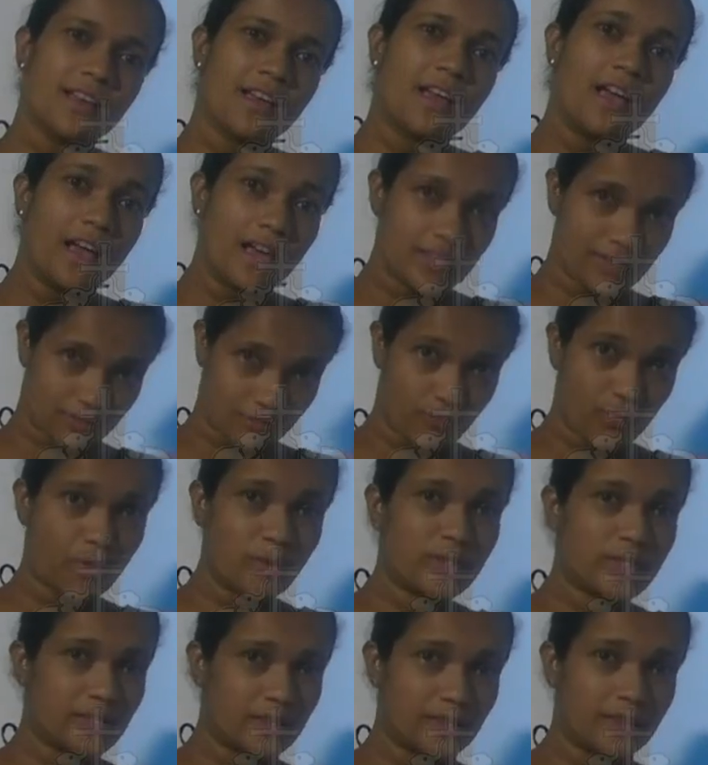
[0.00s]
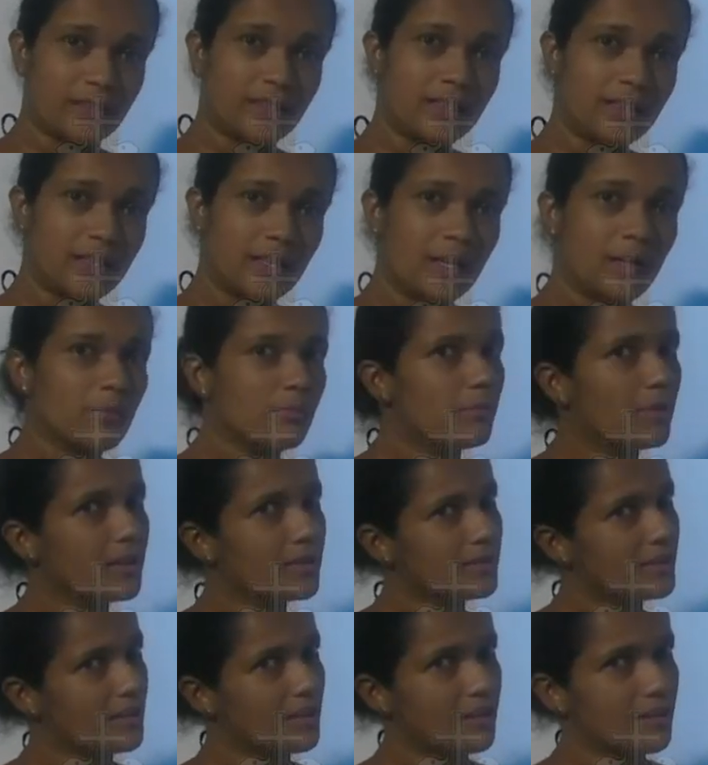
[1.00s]
has water,
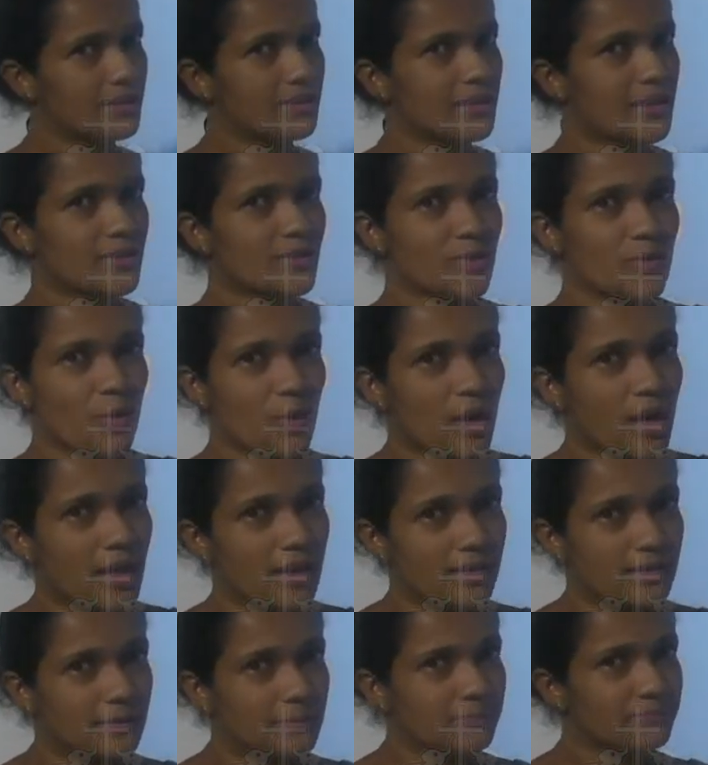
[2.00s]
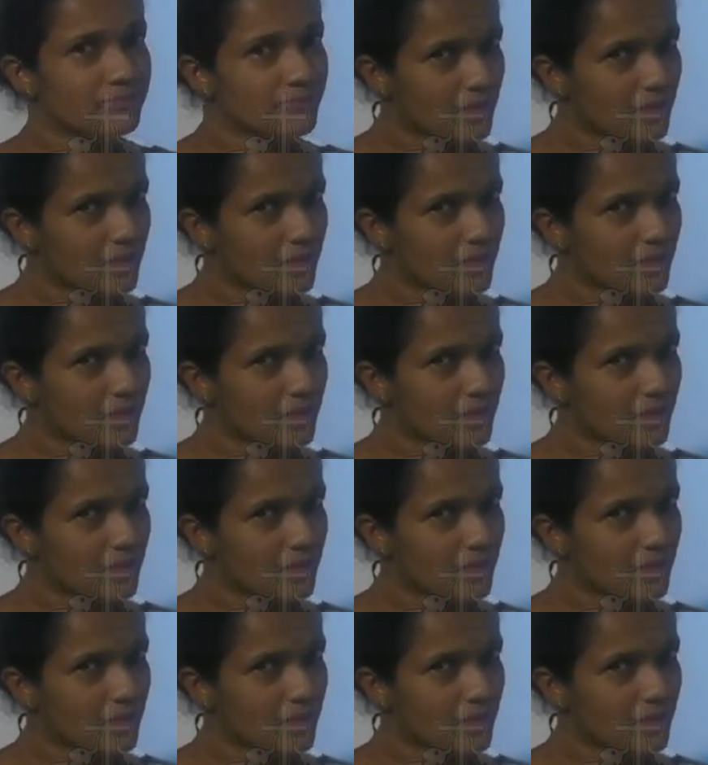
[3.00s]
but it has no color.